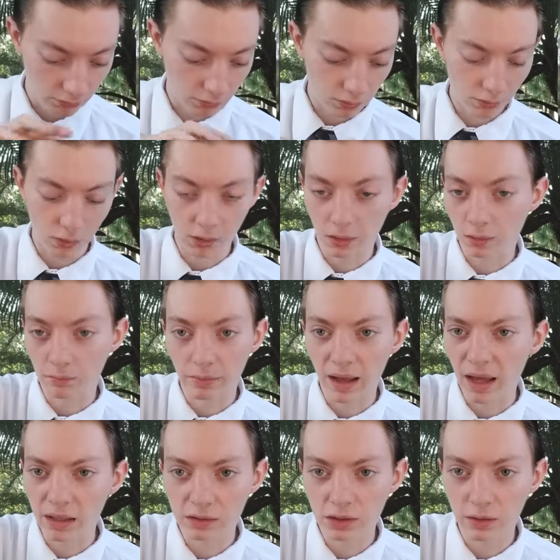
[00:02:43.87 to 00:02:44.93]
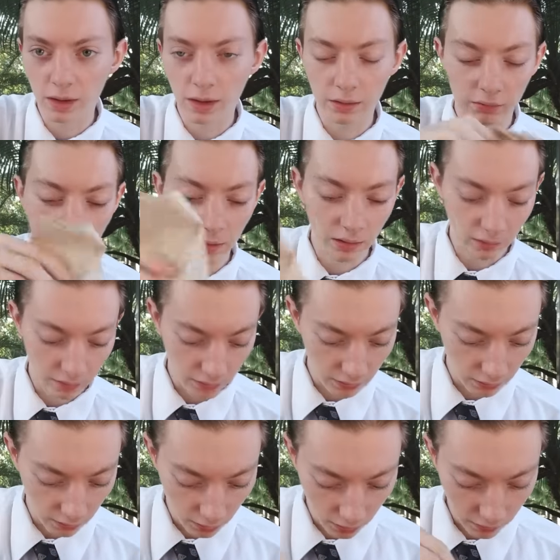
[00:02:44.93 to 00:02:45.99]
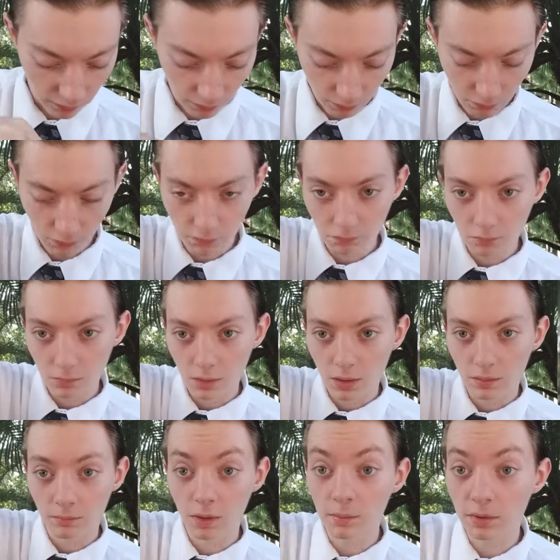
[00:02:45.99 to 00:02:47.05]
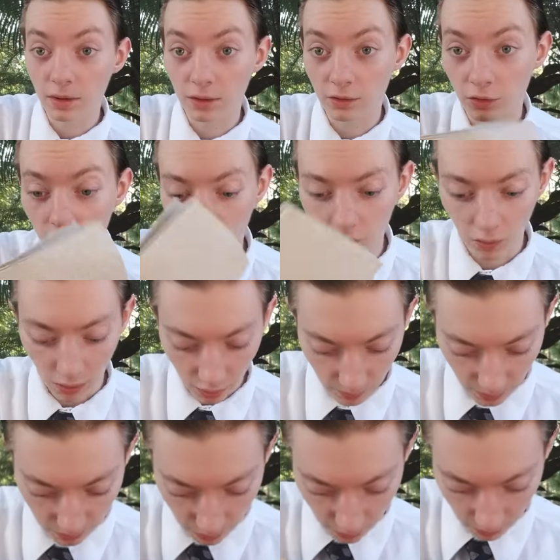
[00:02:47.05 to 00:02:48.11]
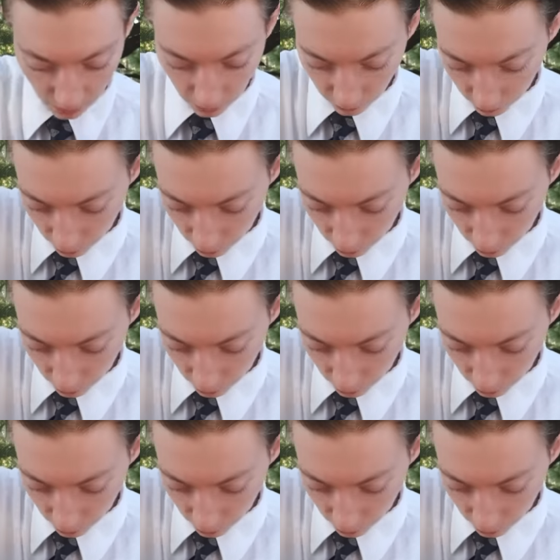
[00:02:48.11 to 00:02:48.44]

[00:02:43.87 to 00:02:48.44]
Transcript: we're not going to bash that or anything, you know. Maybe that's good luck. Maybe that means it